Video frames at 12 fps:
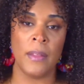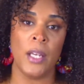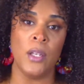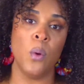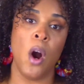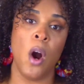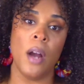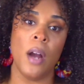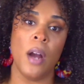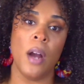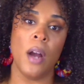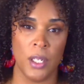that you are the
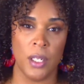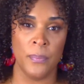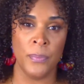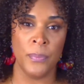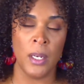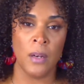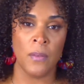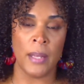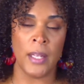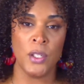teacher, right?